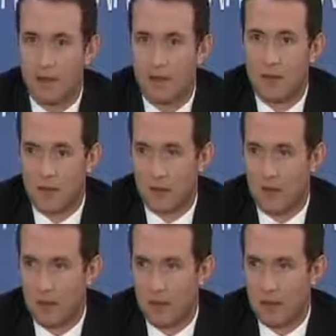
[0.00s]
I just think
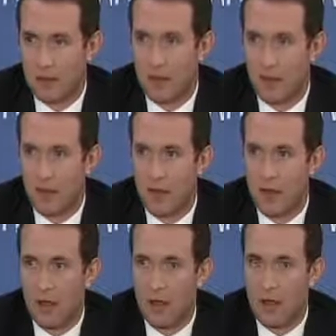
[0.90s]
it's laziness
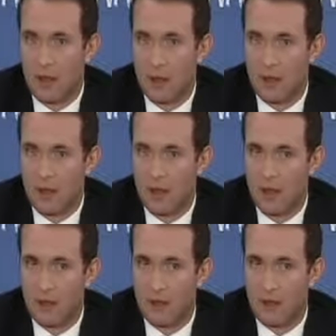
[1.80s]
and not
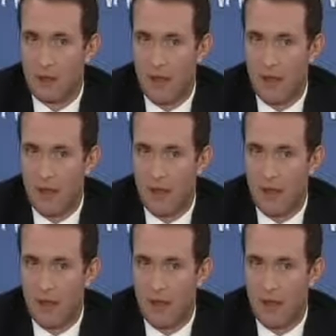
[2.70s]
really knowing